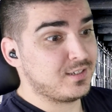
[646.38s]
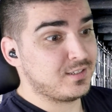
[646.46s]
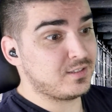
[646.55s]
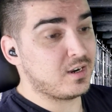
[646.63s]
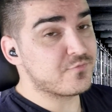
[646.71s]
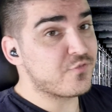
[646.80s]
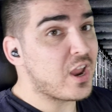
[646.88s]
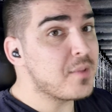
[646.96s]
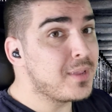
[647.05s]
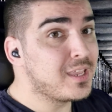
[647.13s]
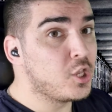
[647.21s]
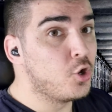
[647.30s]
They're
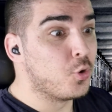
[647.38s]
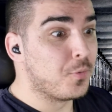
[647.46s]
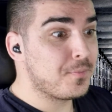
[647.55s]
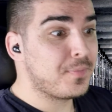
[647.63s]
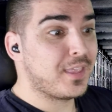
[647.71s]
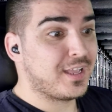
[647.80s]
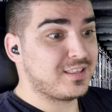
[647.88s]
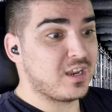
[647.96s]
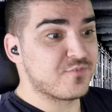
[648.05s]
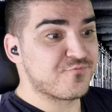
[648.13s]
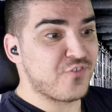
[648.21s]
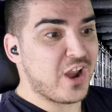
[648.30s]
framing what? you.
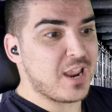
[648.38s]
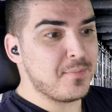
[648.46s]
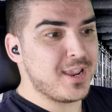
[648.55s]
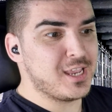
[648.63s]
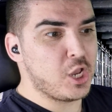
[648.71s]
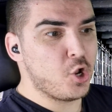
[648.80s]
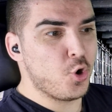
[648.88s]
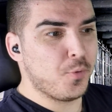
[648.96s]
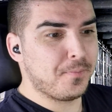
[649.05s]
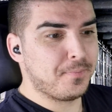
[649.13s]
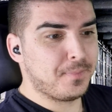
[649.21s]
They're framing you.